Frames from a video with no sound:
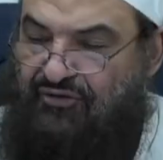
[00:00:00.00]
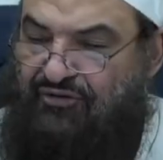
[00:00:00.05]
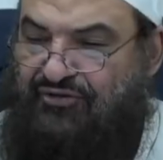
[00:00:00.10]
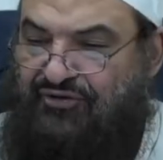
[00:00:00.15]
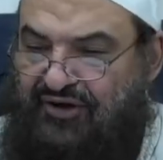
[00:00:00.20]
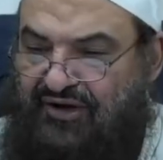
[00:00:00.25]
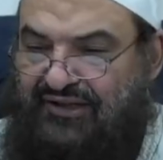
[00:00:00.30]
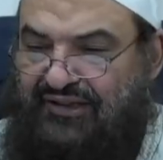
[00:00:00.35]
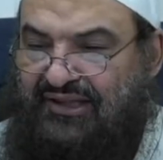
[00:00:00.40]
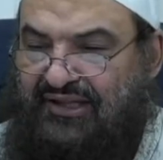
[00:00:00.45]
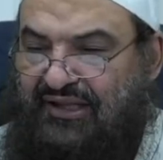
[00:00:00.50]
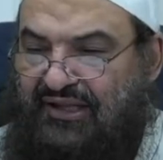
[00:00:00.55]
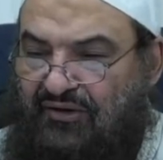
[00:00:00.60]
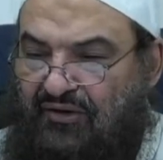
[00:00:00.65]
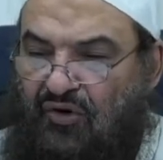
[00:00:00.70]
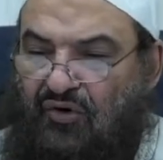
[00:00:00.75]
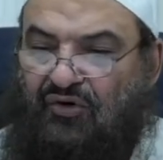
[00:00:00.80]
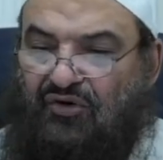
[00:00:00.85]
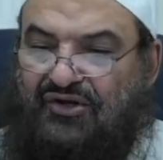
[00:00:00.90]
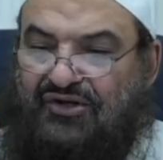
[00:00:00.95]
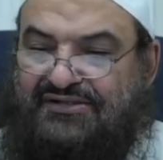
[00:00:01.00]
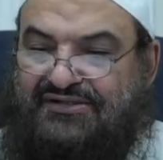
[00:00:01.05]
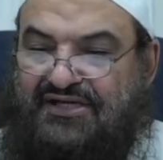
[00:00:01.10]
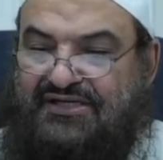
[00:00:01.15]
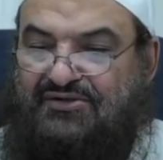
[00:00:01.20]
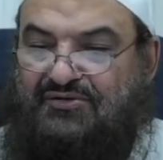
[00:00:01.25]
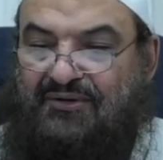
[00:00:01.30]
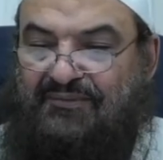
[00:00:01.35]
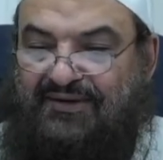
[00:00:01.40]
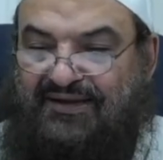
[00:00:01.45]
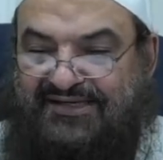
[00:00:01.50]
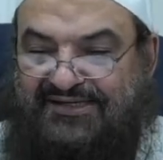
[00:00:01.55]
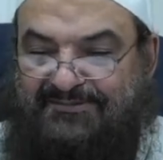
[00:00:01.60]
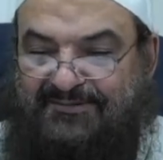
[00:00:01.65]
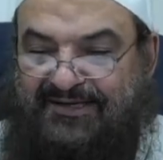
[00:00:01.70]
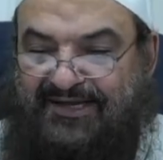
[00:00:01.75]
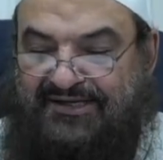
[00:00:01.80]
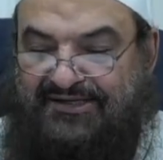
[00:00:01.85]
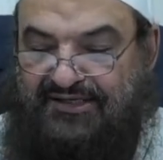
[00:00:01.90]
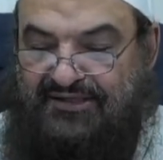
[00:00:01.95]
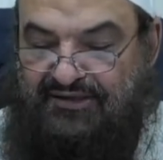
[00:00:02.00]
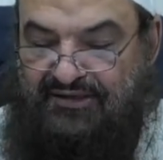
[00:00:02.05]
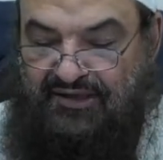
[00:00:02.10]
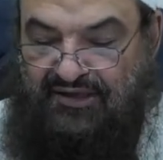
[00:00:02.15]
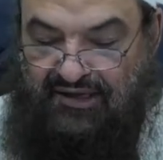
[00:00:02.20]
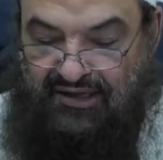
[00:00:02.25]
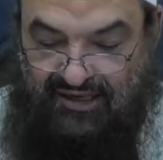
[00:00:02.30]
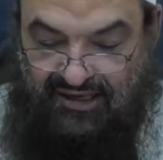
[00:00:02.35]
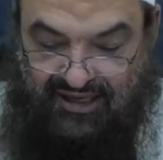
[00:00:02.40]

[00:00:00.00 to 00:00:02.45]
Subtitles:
Thirdly, all your sins will be expiated.